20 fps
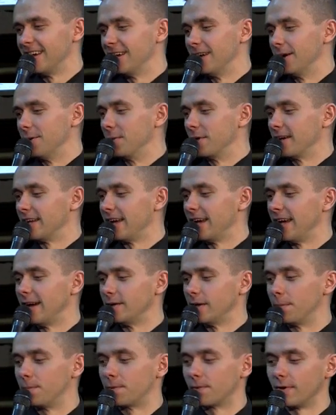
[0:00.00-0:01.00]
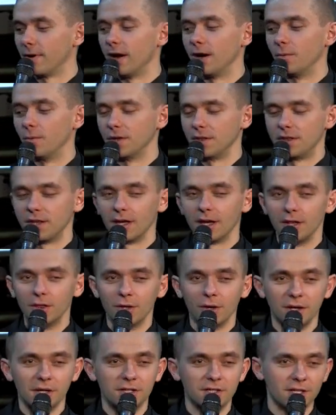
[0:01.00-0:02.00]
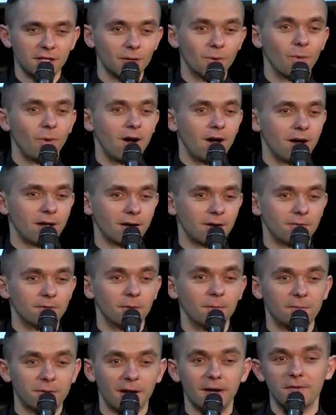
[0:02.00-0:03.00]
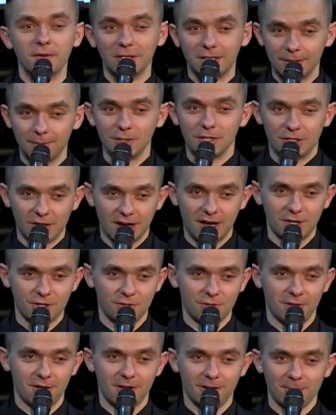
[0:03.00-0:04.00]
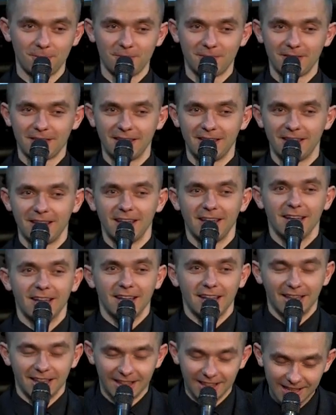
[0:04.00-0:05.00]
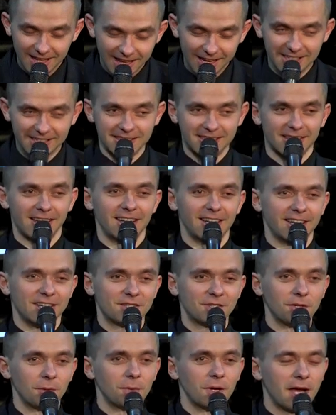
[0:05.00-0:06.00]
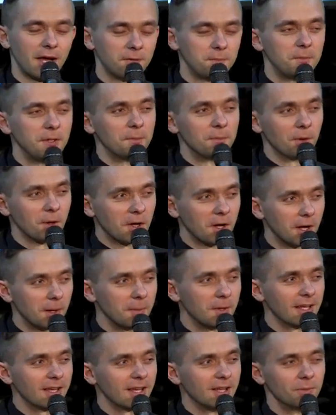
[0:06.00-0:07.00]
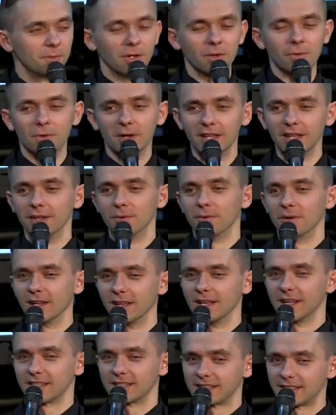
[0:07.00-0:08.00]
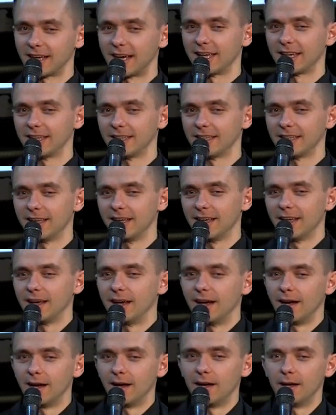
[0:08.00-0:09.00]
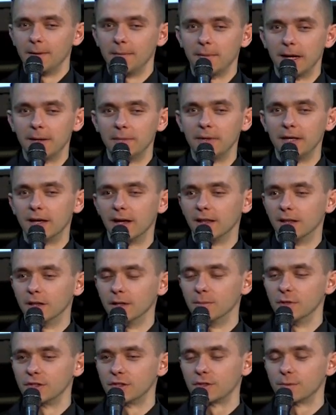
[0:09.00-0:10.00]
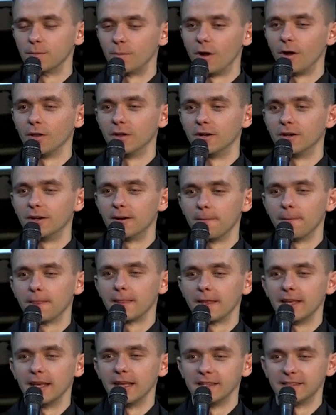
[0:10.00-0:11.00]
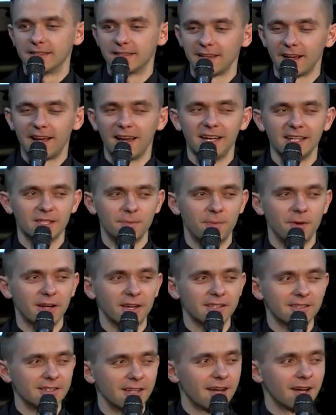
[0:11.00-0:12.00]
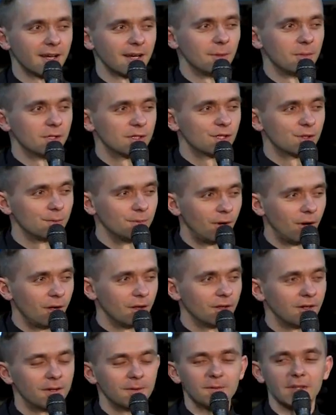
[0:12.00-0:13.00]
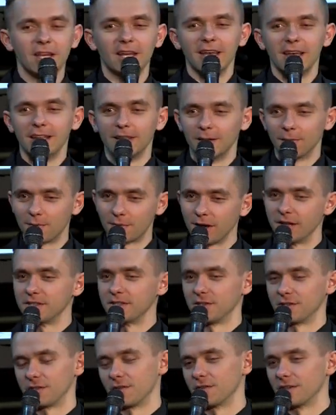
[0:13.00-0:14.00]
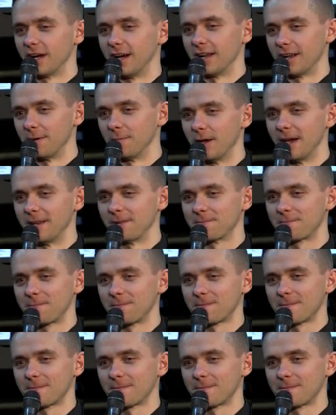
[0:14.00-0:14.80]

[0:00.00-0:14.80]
We're going to have a prayer with the anointing water from Prophet T.B. Joshua next Sunday. So we have people coming and we're really, really excited. Uh, it might be a little bit smaller in size, but it's not going to be smaller in the presence of God. Amen.